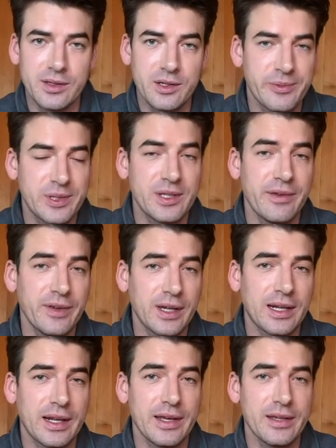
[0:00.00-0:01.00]

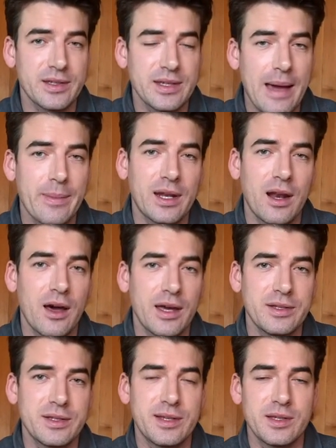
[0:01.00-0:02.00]
Specifically, salmon
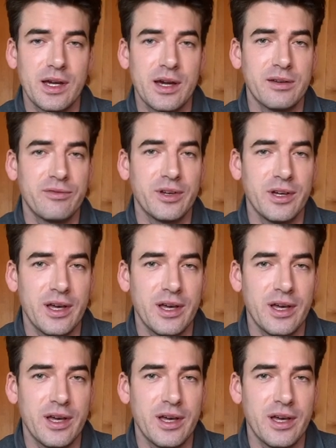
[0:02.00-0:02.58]
lines designed for